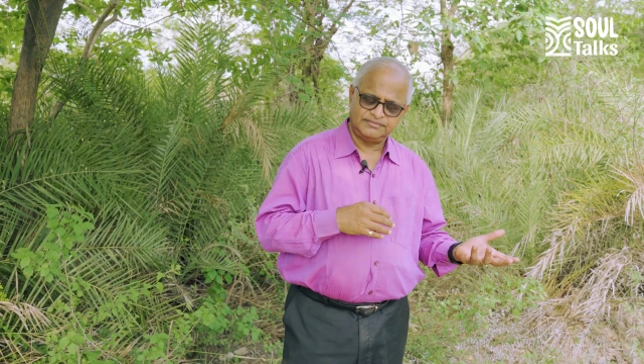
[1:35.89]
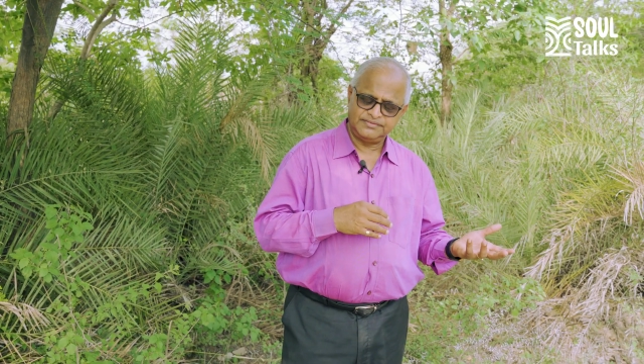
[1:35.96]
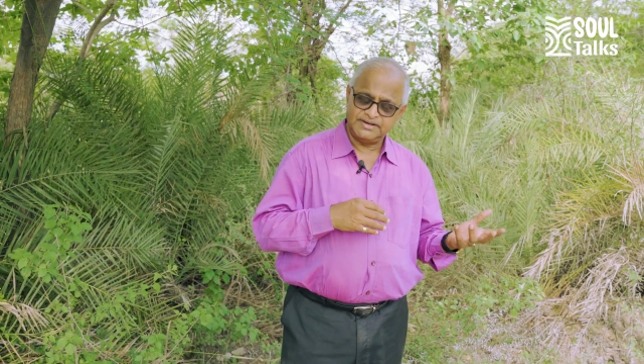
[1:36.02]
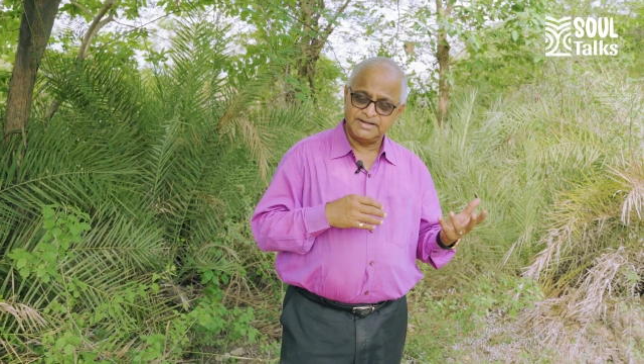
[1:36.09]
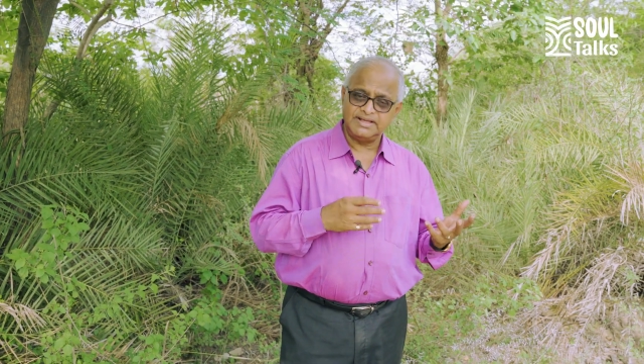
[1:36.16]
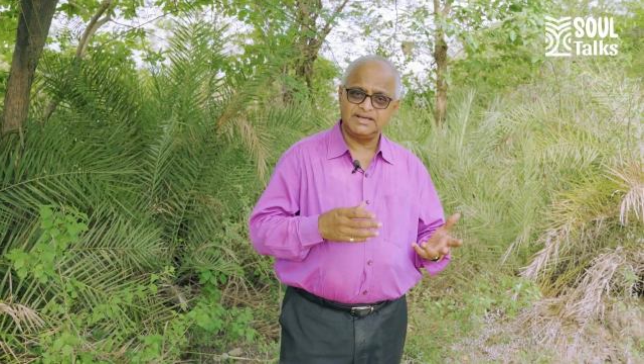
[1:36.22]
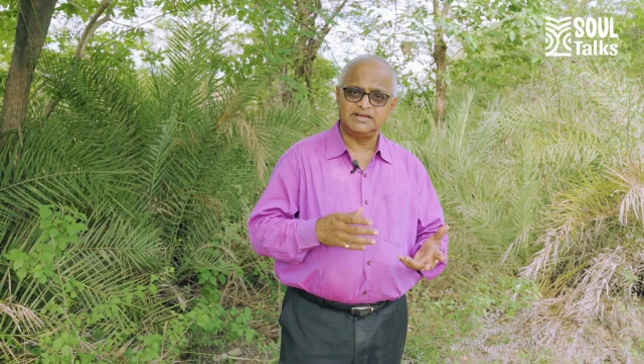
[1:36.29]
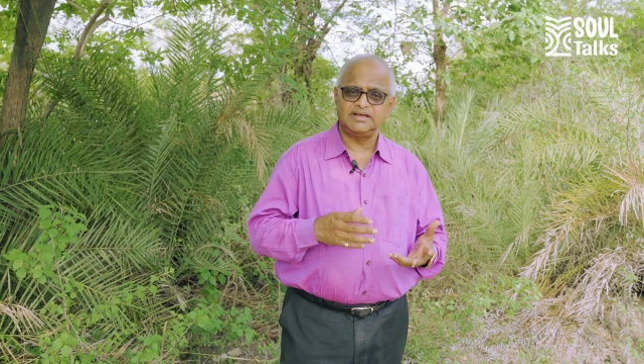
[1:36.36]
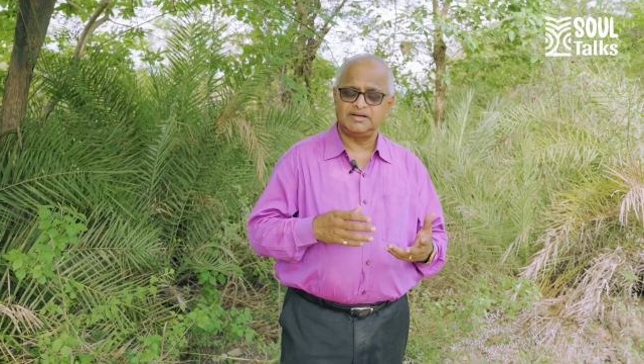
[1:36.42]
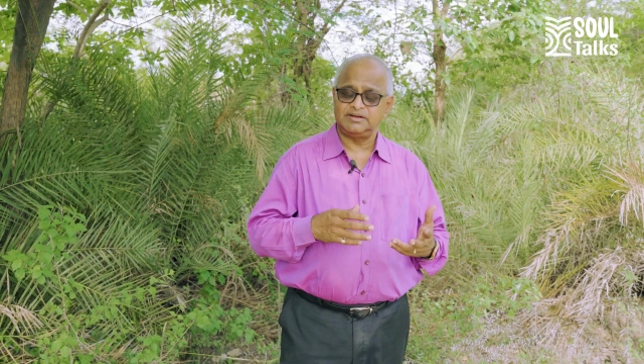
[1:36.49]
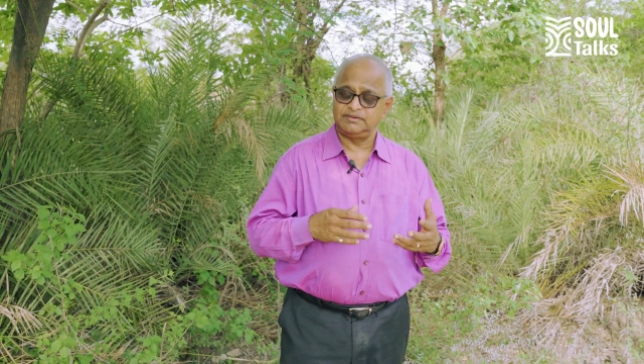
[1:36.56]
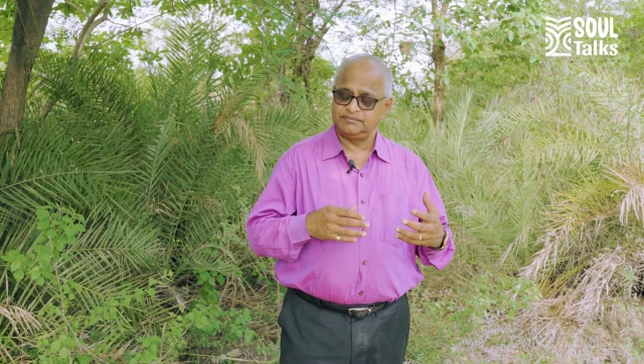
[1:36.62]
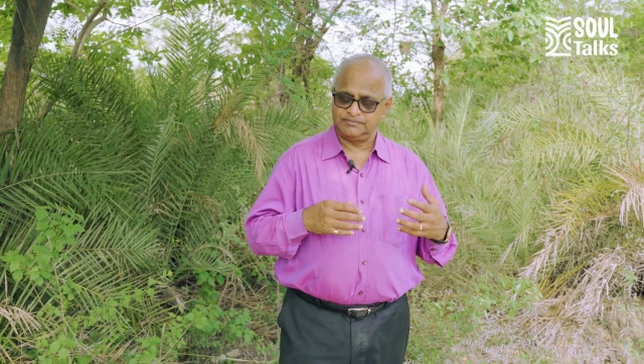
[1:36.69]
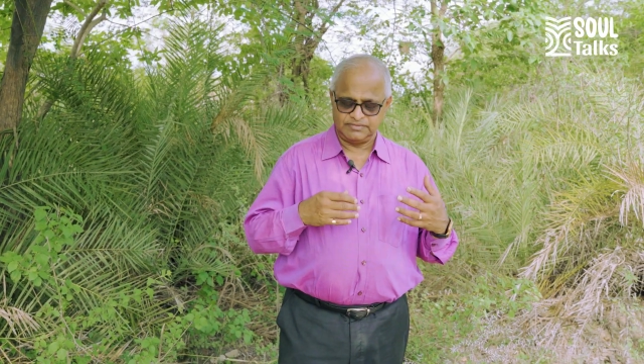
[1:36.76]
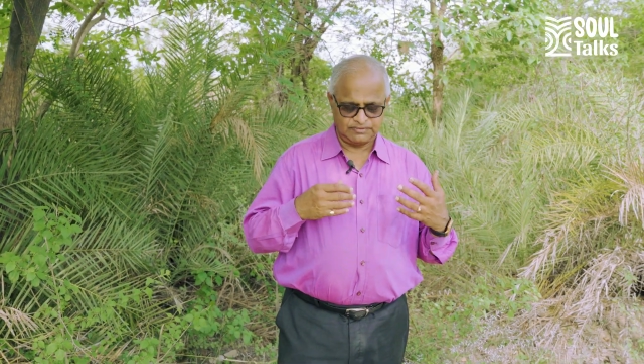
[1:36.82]
feeding
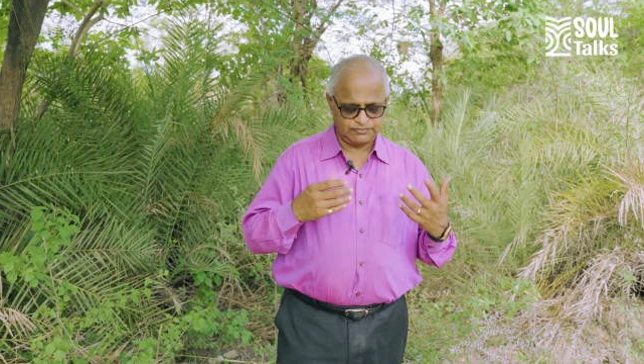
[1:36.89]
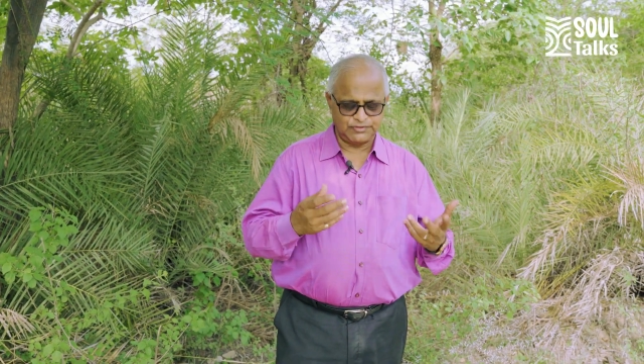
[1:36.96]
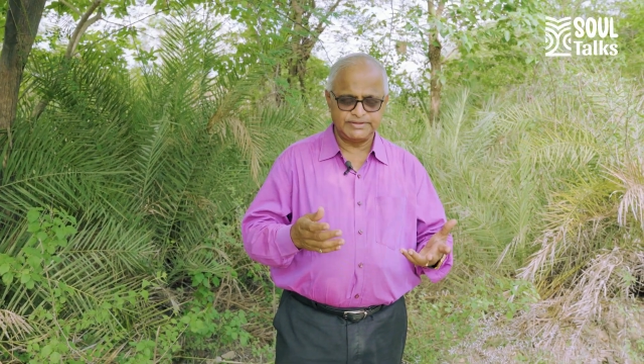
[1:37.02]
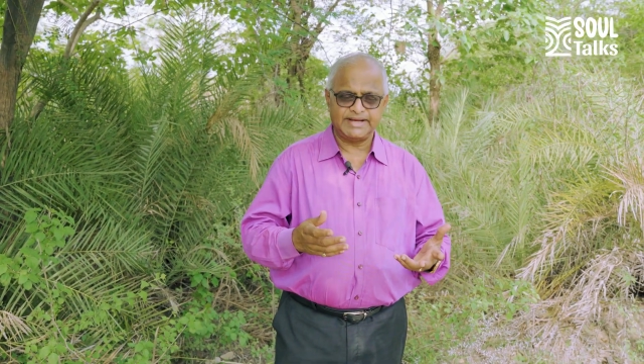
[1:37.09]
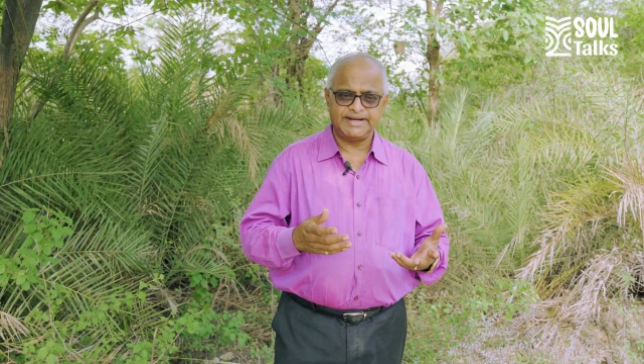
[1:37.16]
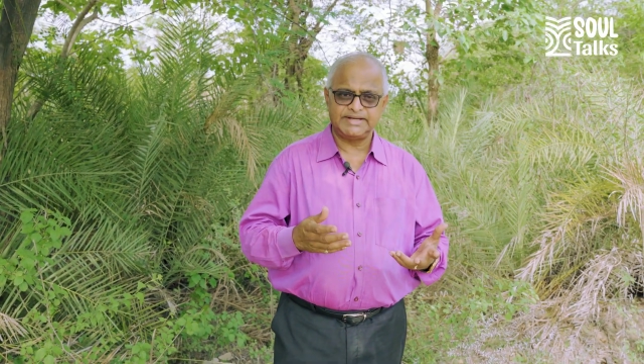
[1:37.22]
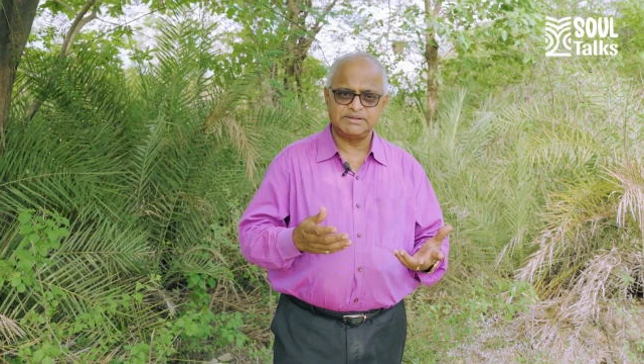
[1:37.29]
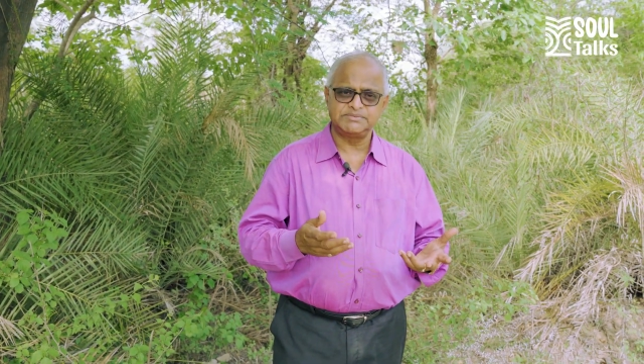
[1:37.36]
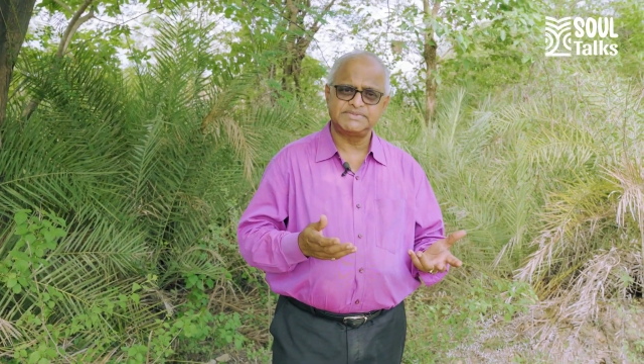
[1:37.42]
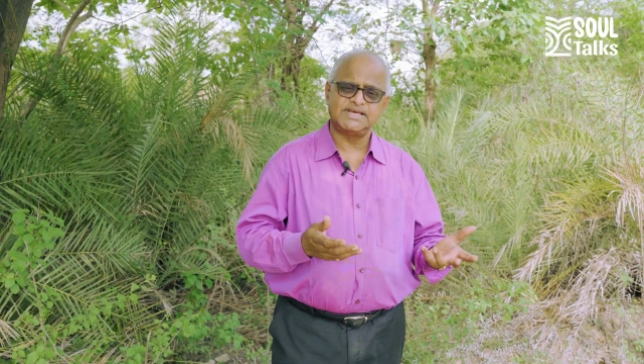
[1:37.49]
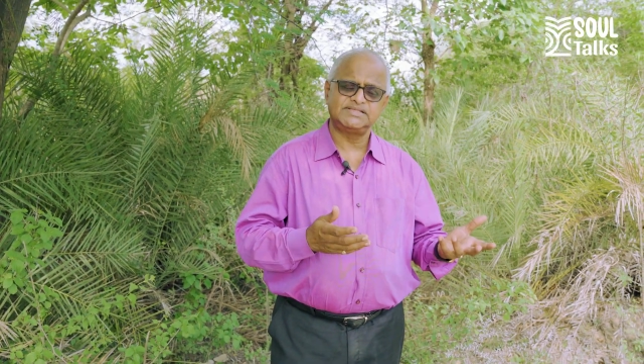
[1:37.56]
uh, food items